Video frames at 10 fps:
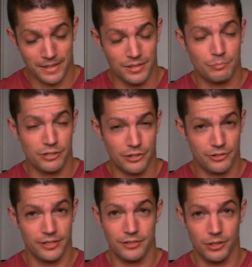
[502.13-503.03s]

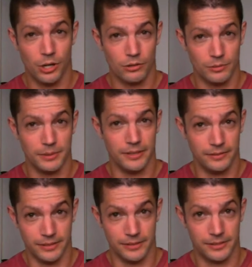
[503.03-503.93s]
Depression is a horrible
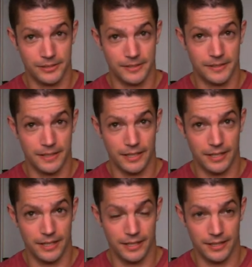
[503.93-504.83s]
illness,
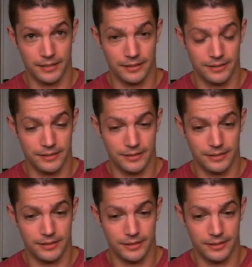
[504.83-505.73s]
and
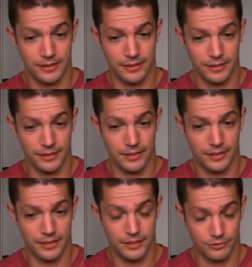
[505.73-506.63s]

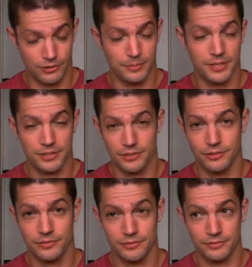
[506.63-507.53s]
it's robbed
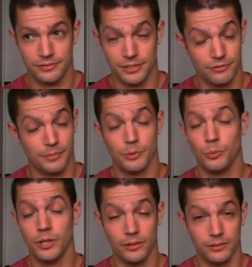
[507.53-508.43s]
the
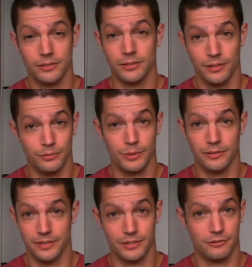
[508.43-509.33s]
world of one
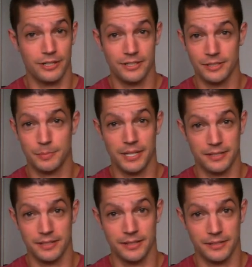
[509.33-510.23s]
of its greatest
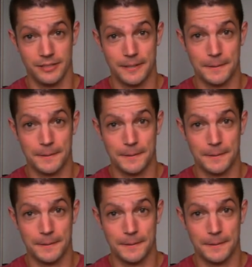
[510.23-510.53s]
blessings.